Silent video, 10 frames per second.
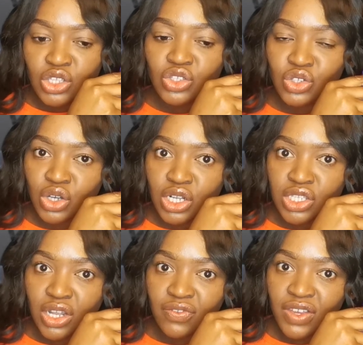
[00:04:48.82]
you're gonna
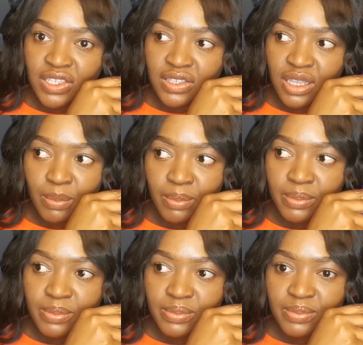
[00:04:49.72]
start facing them
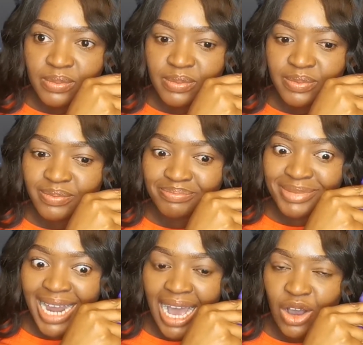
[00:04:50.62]

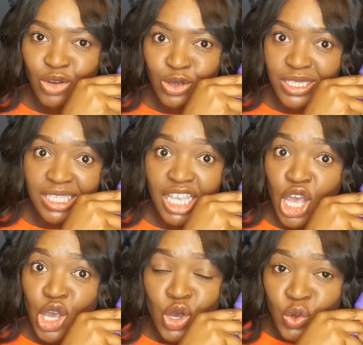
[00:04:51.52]
now, because
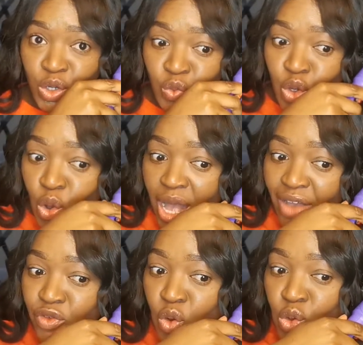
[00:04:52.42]
we all
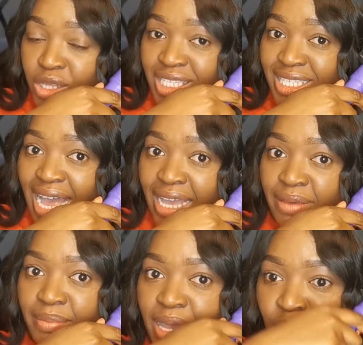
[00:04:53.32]
have all this
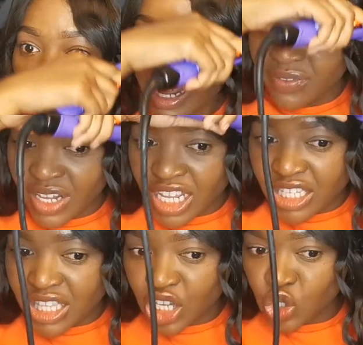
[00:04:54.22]
time. And whatever it
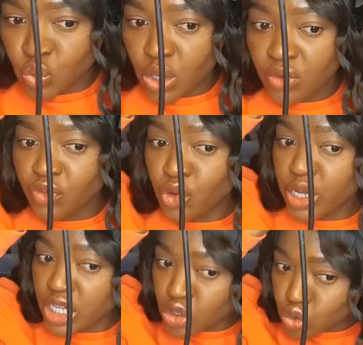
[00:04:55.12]
is that you were
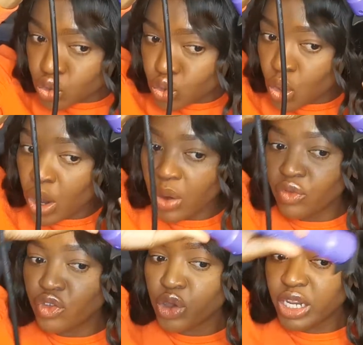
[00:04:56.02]
avoiding to do or
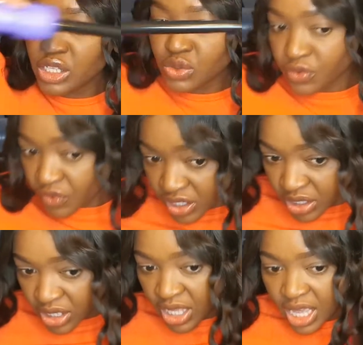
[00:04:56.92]
avoiding to
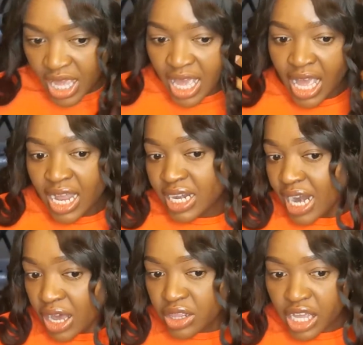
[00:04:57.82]
feel,
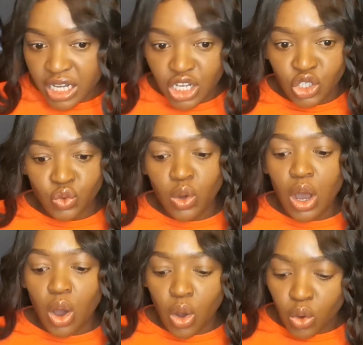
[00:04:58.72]
now that you are
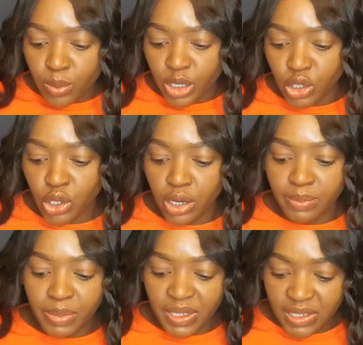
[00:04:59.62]
home and you're
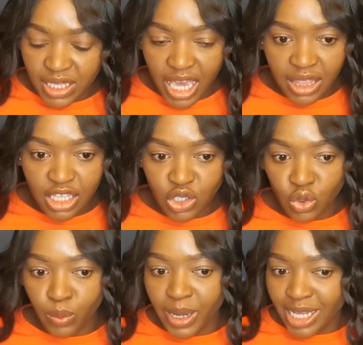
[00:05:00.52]
not busy and there's
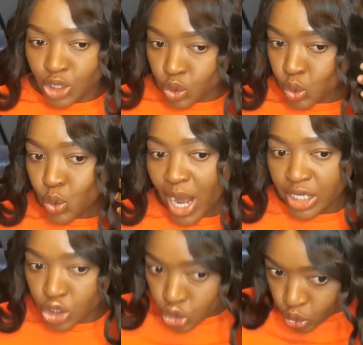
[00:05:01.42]
no place to
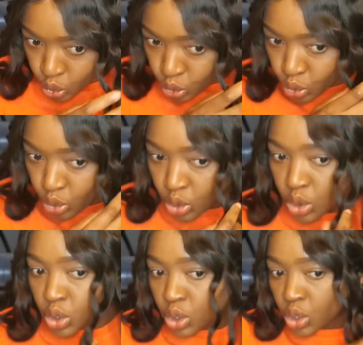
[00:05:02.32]
run to,
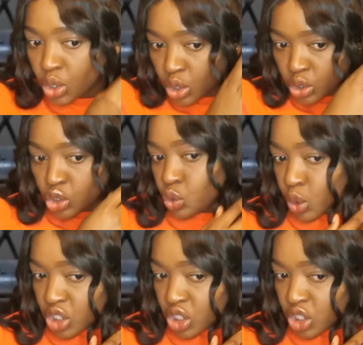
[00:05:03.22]
you were